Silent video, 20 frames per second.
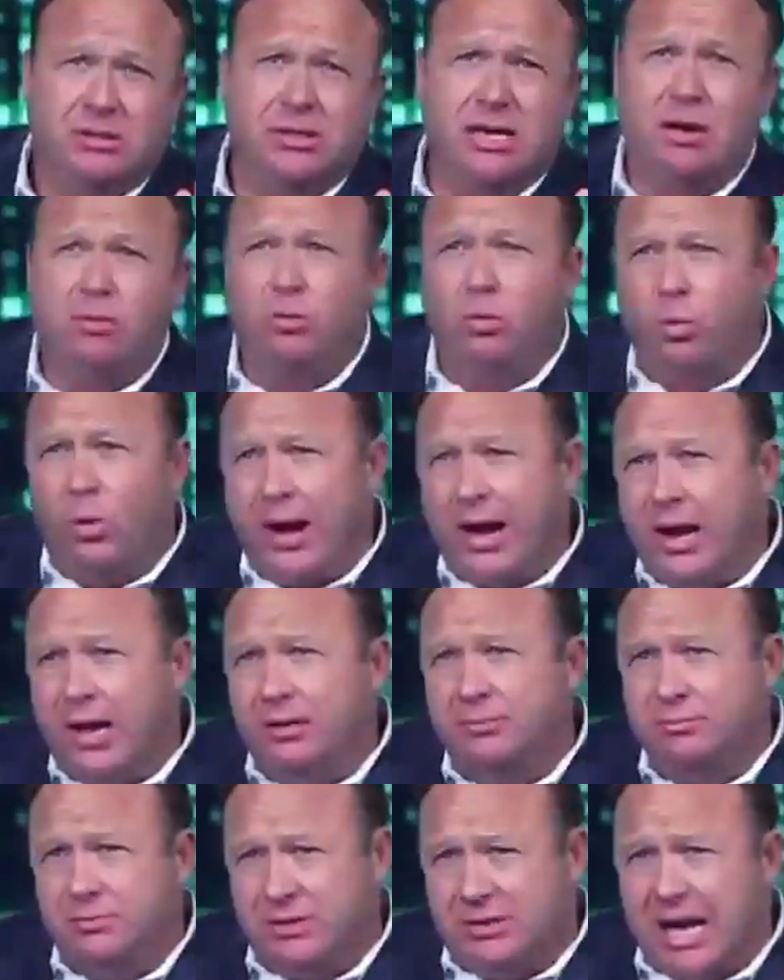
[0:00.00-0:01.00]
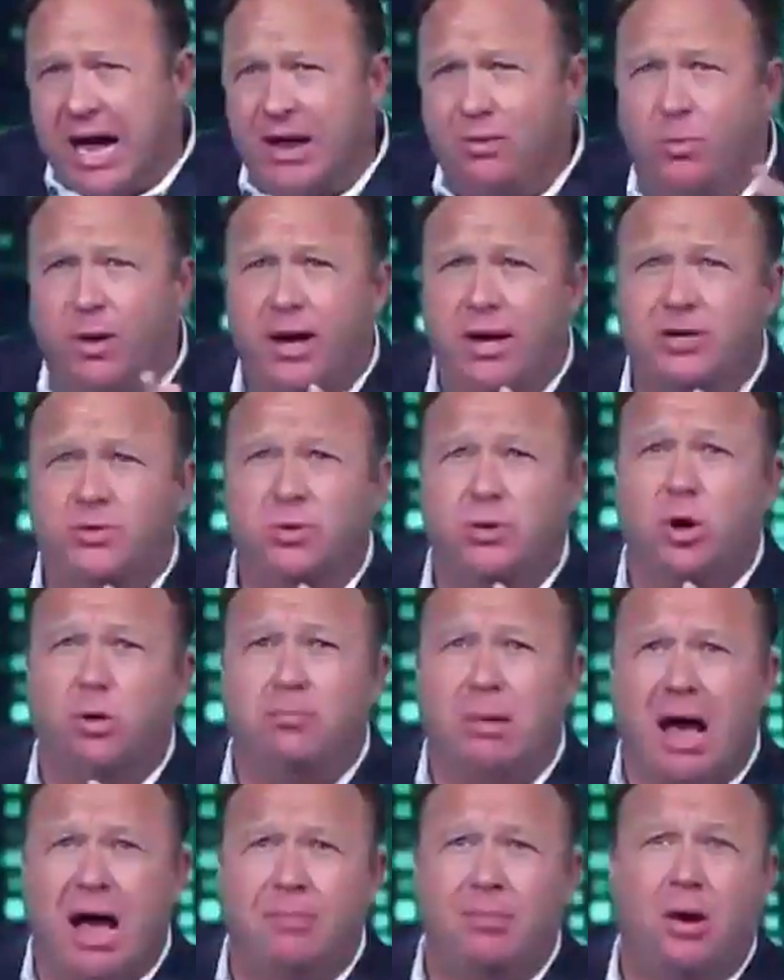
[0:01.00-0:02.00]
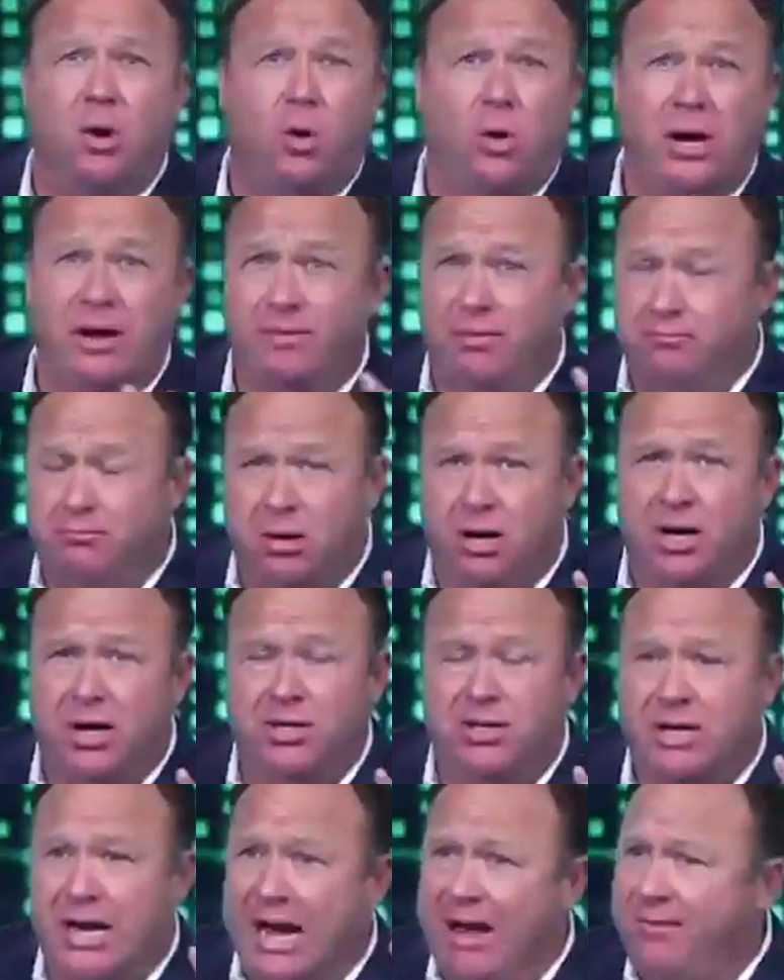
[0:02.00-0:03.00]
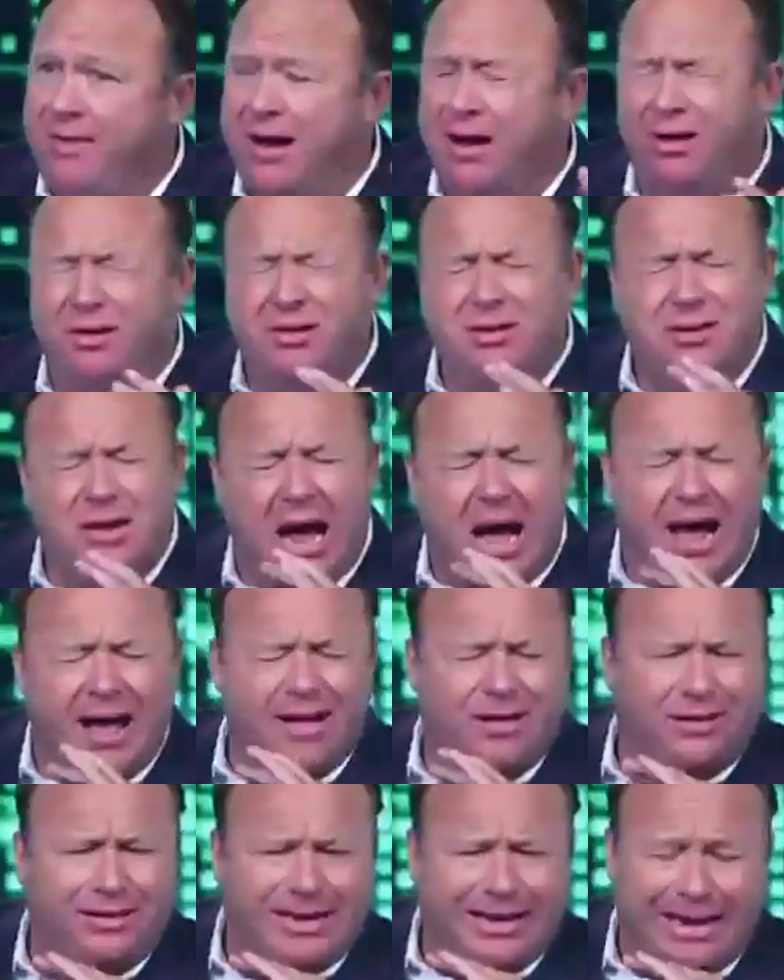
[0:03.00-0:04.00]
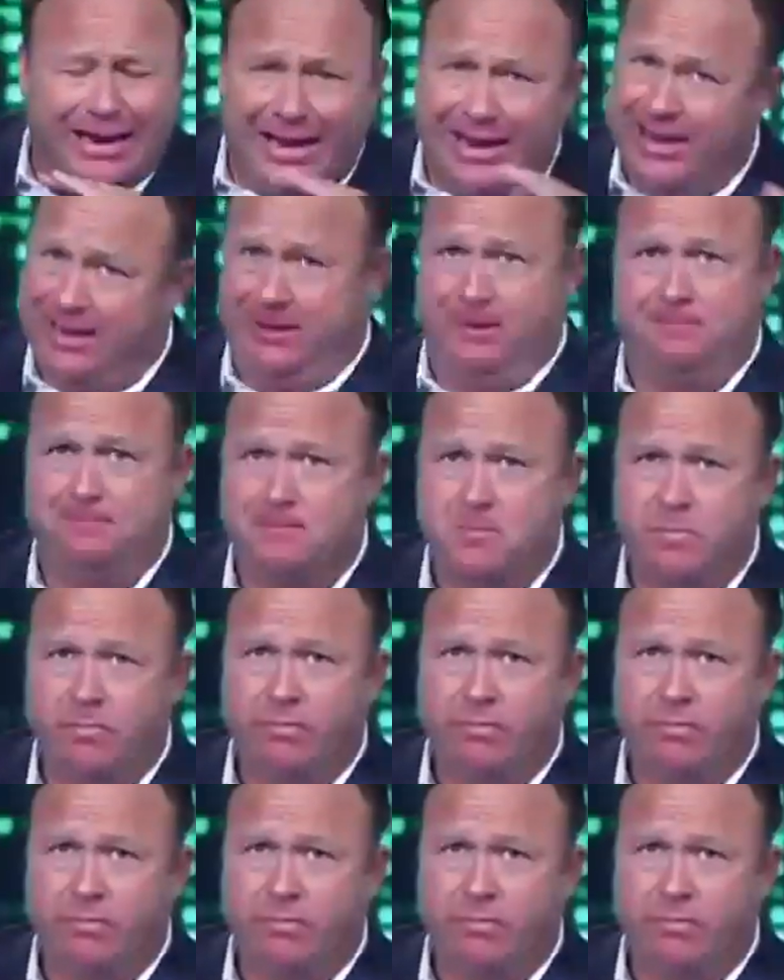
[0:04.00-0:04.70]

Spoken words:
that ran sideways with Obama or even Bush, and they're dialed in.